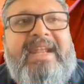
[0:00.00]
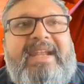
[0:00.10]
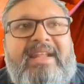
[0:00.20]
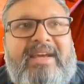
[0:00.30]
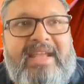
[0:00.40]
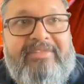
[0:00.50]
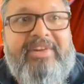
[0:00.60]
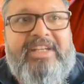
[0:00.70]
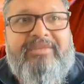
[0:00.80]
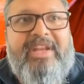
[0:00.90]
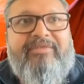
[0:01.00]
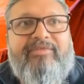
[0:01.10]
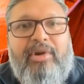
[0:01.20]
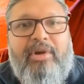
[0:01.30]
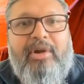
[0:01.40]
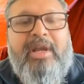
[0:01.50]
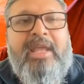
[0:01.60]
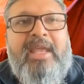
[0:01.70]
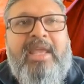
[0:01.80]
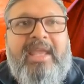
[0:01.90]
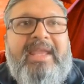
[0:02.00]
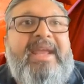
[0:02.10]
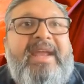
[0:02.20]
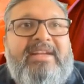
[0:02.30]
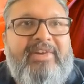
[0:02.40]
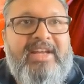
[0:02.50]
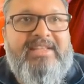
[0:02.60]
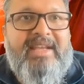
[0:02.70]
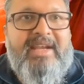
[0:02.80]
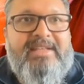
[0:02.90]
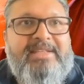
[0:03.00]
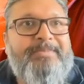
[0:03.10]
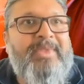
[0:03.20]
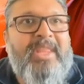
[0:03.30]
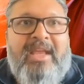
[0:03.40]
data effectively for AI driven insights.